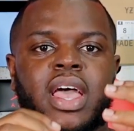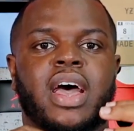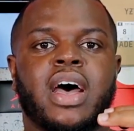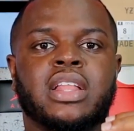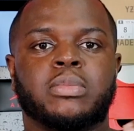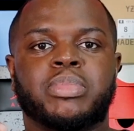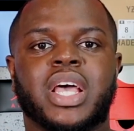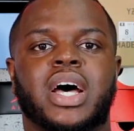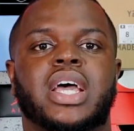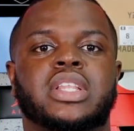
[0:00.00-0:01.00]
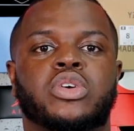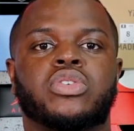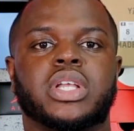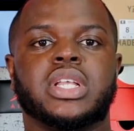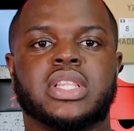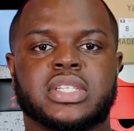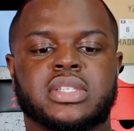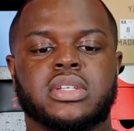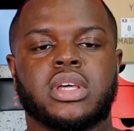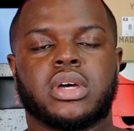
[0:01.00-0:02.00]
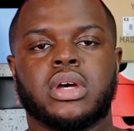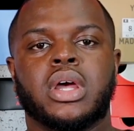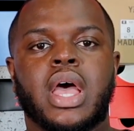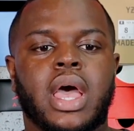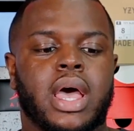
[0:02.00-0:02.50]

had behind creating this sneaker.